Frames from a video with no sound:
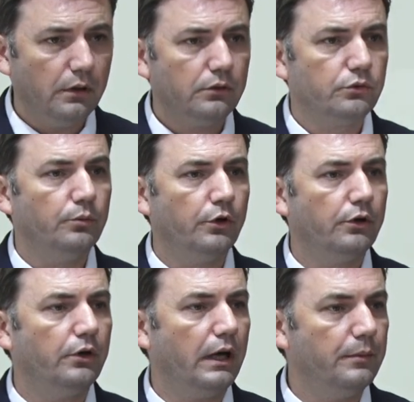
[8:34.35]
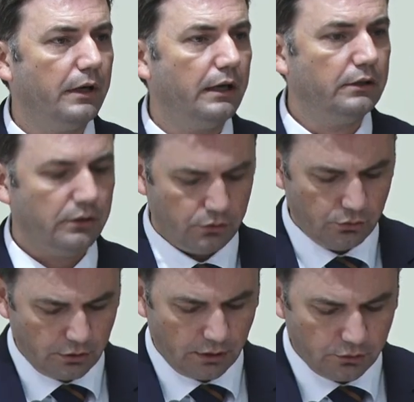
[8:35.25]
Tomorrow I'm heading to
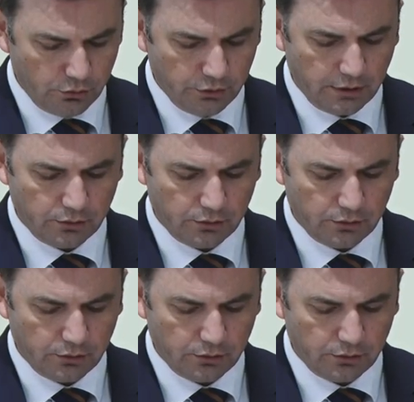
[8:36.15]
Calcutta